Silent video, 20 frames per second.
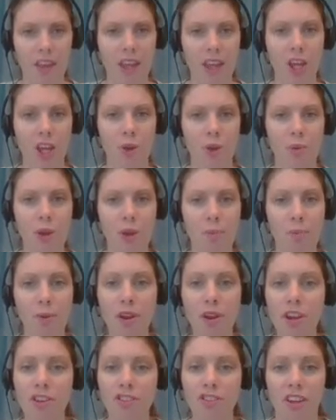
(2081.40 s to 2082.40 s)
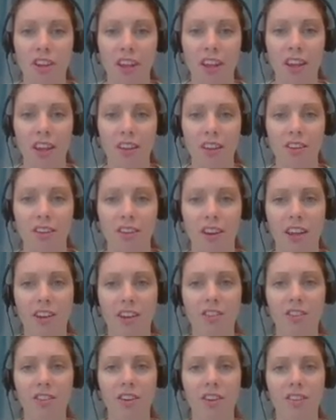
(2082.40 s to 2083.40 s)
we appreciate your
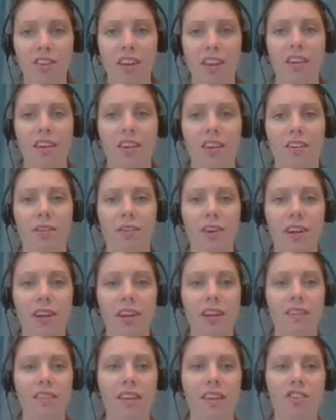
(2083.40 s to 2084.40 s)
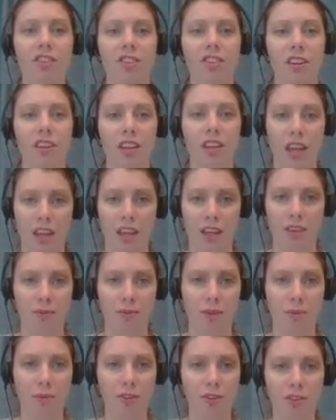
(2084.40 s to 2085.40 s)
interest in our organization and
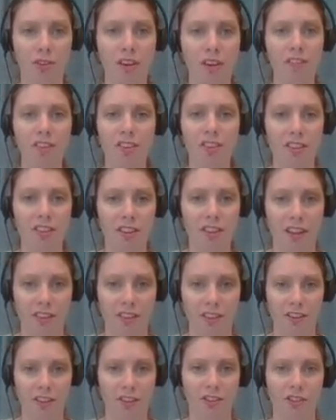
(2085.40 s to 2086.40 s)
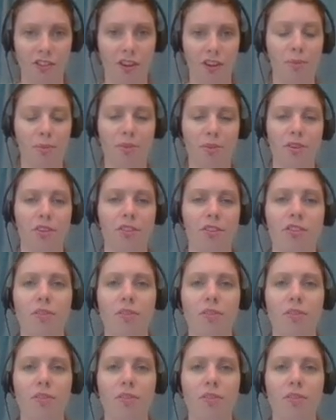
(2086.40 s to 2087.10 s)
we wish you every success in your job search.